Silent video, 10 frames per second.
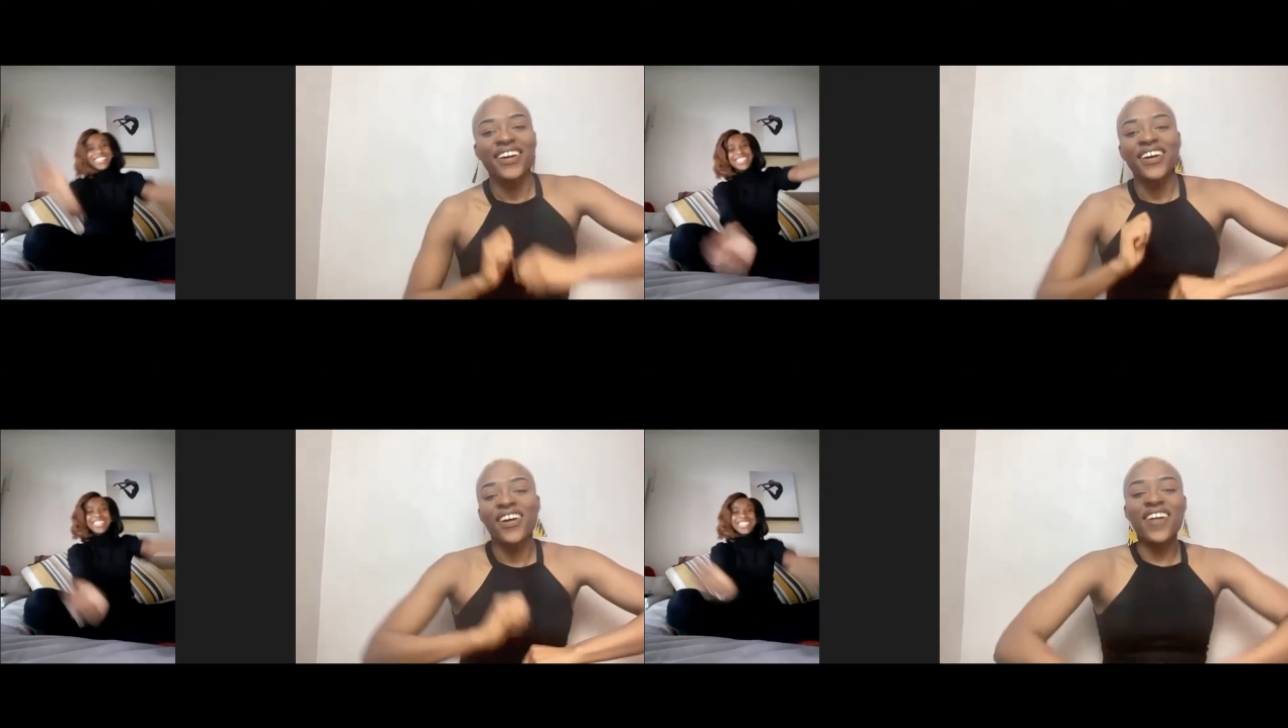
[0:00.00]

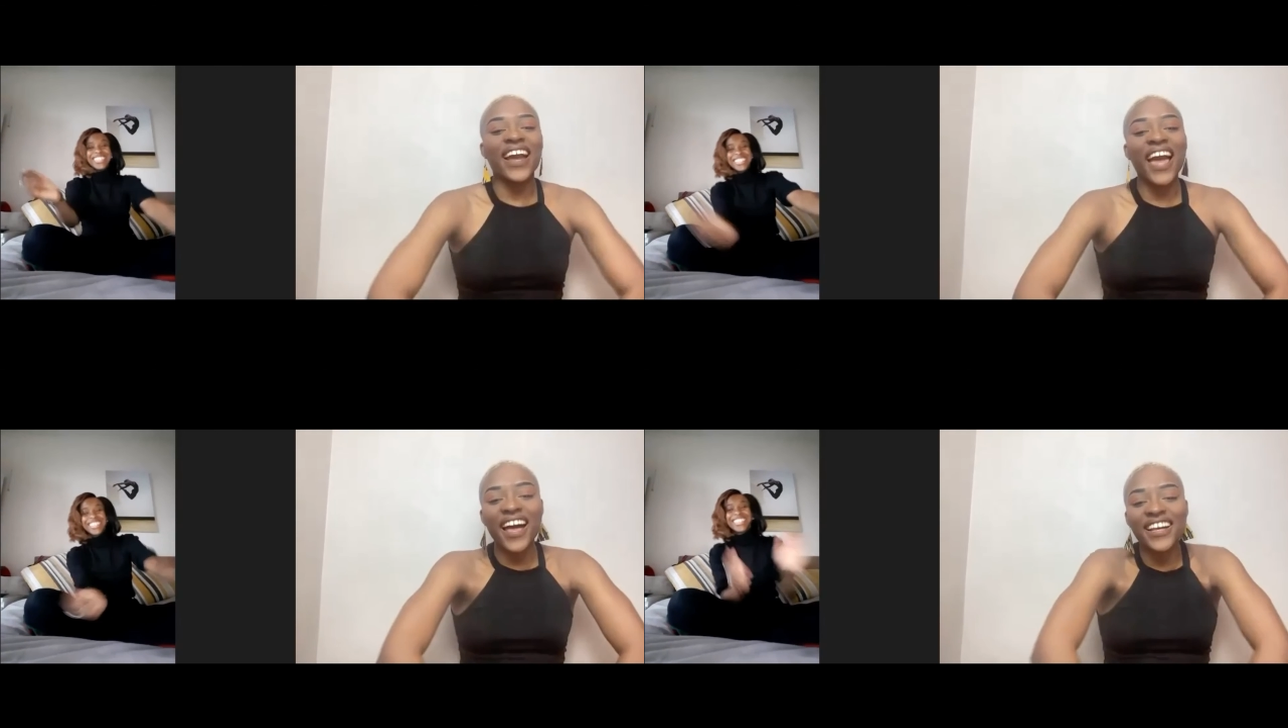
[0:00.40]
All right,
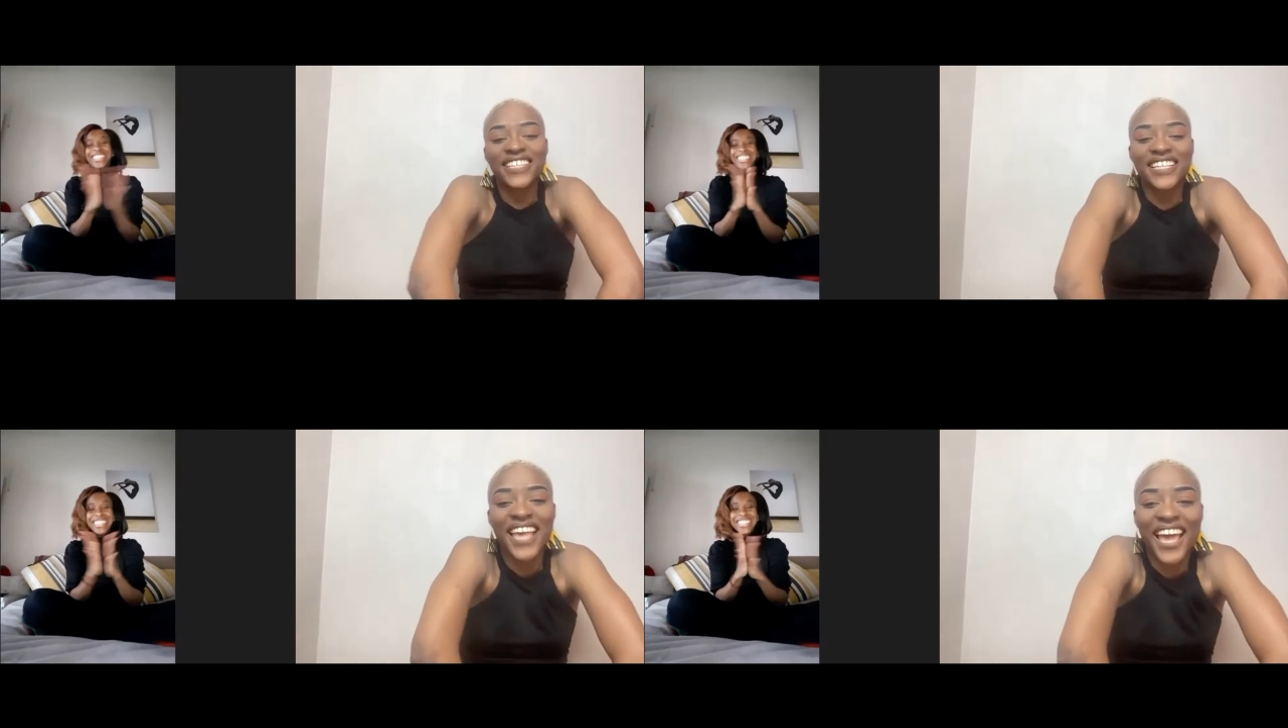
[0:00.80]
guys,
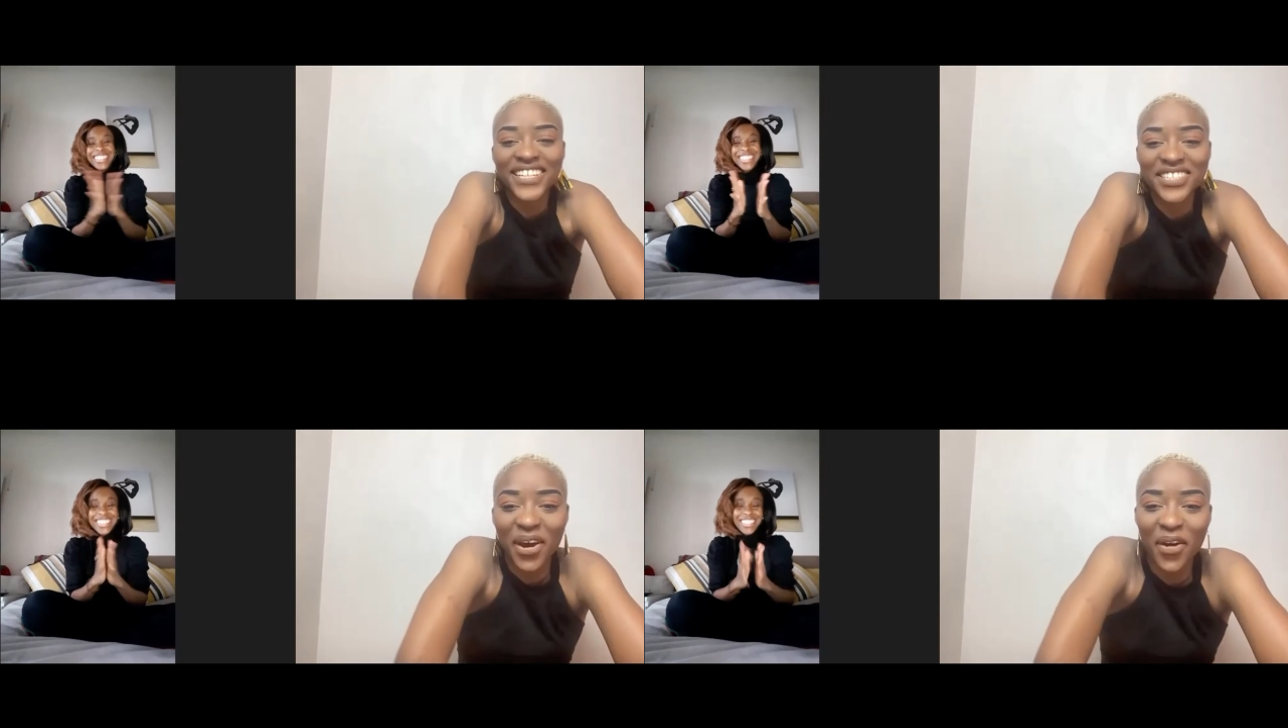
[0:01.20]
that's the
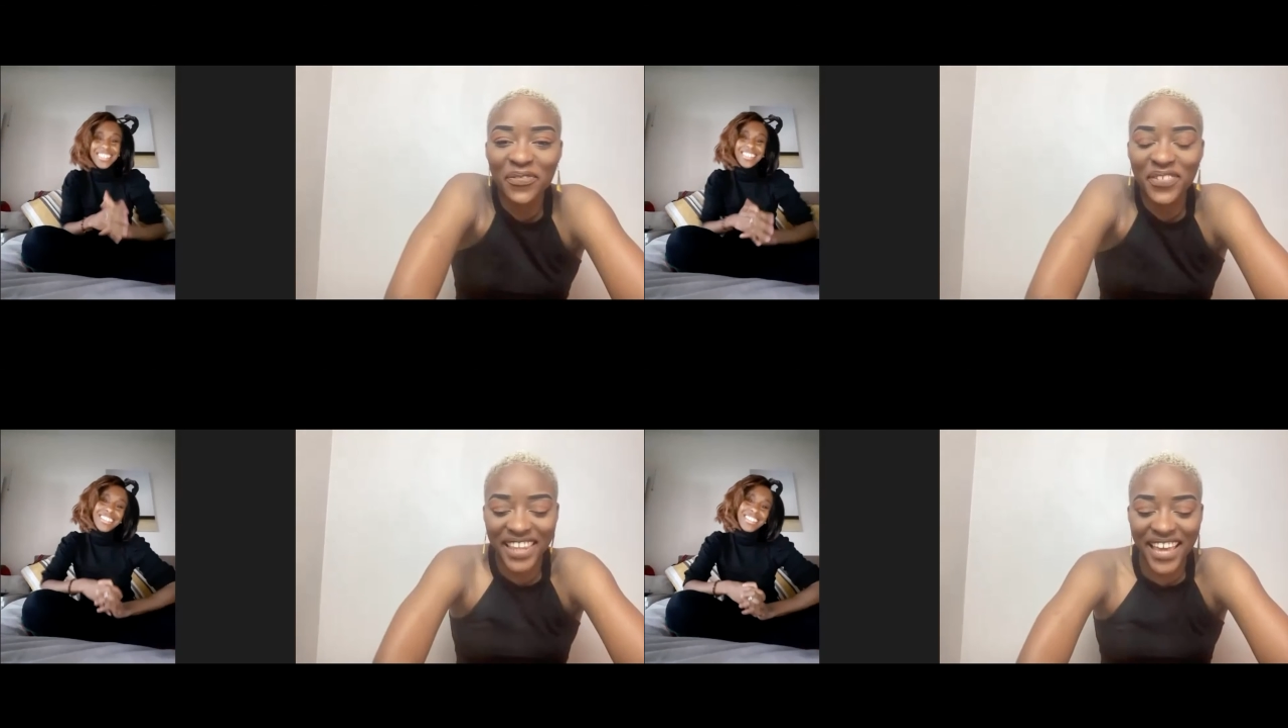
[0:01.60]
end
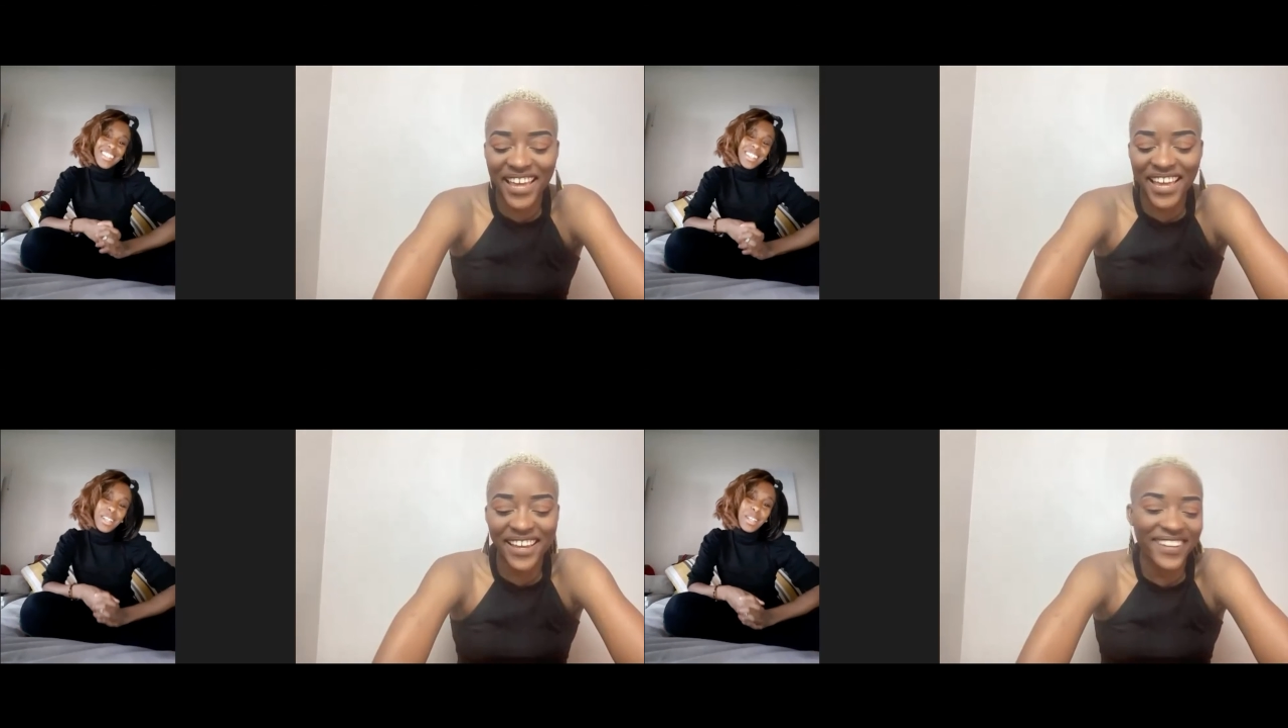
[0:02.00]
of the,